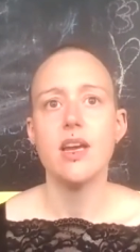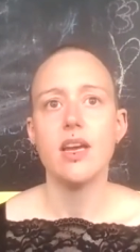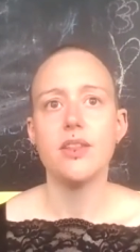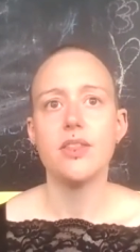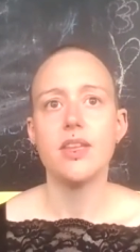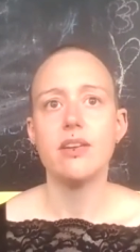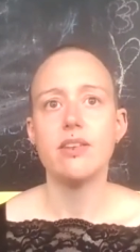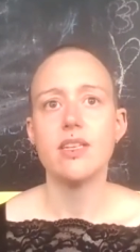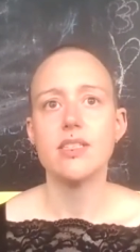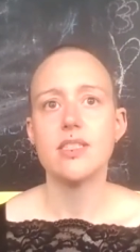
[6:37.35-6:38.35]
And there
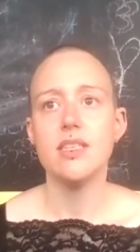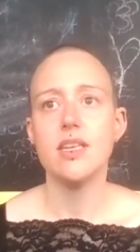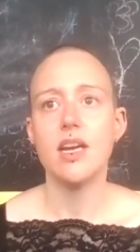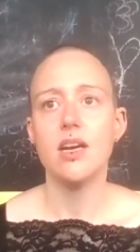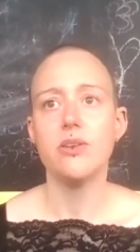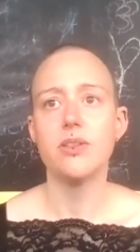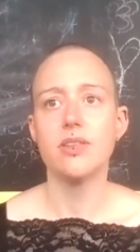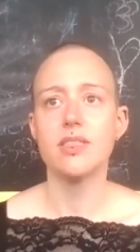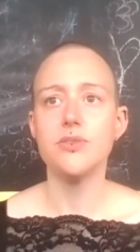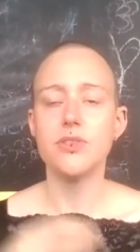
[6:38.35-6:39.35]
I see how the
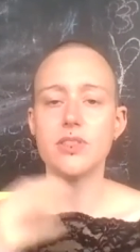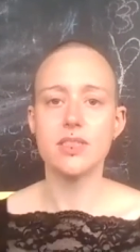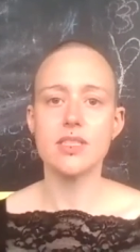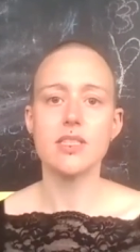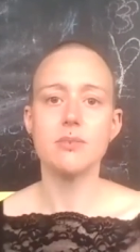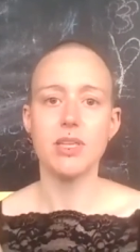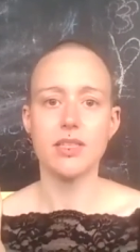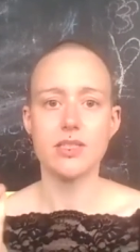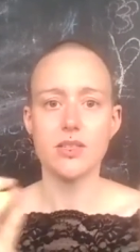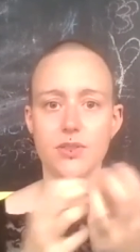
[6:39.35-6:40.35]
different
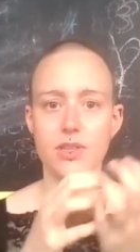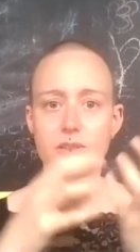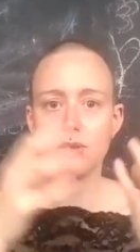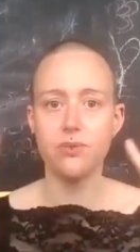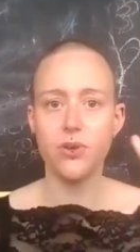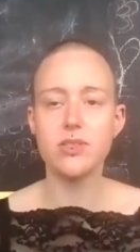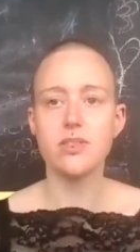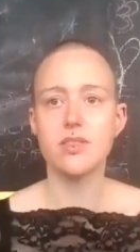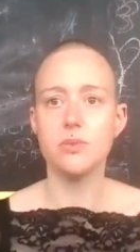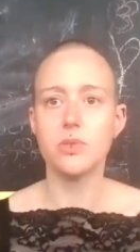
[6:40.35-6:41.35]
disciplines of the
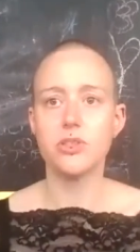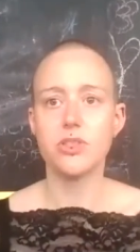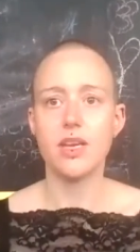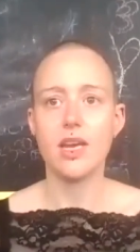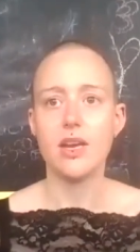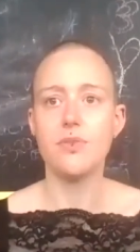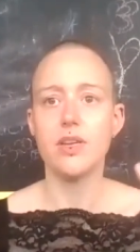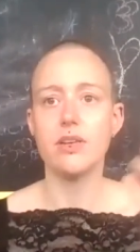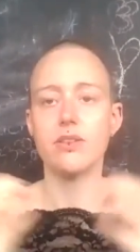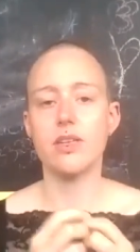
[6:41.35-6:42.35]
university, which they have
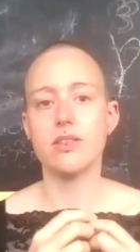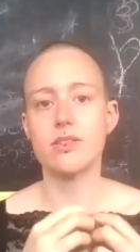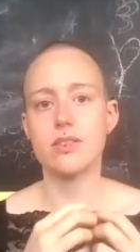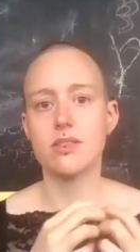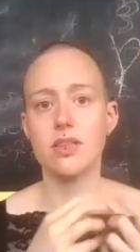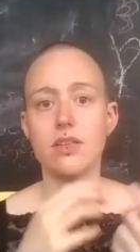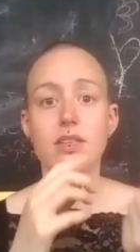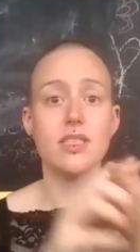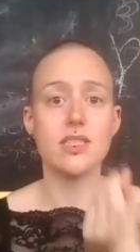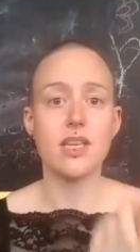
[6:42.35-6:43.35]
there, there's, there are
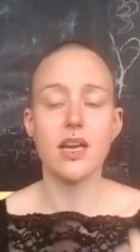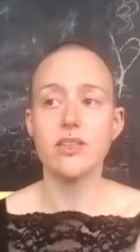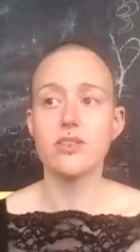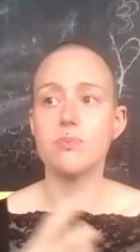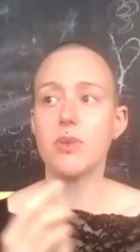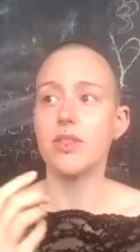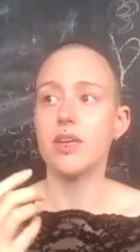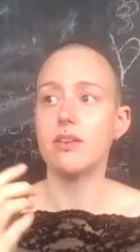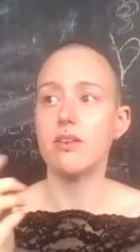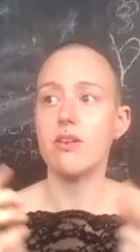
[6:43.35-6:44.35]
designers, but
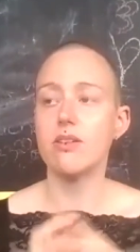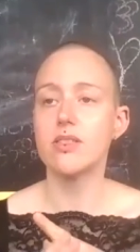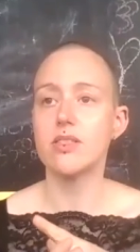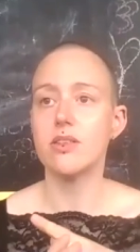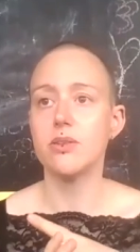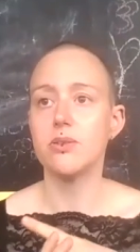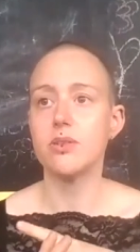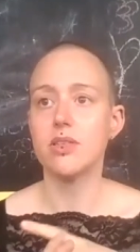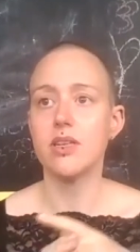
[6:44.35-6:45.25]
there are also uh,